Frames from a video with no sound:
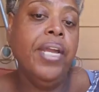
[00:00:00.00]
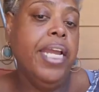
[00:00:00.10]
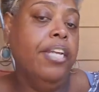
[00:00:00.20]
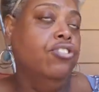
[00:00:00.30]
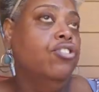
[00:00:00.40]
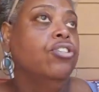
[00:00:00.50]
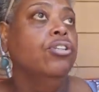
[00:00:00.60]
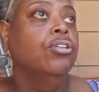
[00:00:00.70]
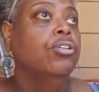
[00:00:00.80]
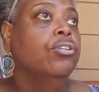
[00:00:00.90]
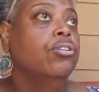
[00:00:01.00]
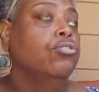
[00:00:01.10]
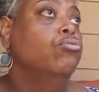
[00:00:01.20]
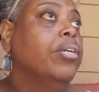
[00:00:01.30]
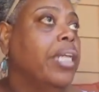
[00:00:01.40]
ranch.
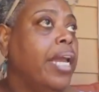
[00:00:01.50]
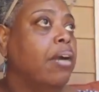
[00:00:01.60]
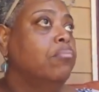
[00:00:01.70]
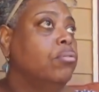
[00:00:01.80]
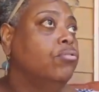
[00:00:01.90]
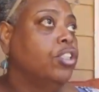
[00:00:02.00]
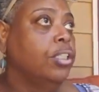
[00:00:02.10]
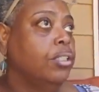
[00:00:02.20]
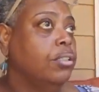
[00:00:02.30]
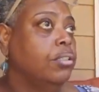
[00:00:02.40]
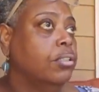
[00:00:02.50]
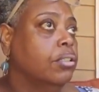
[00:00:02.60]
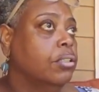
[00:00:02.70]
You can have blue cheese.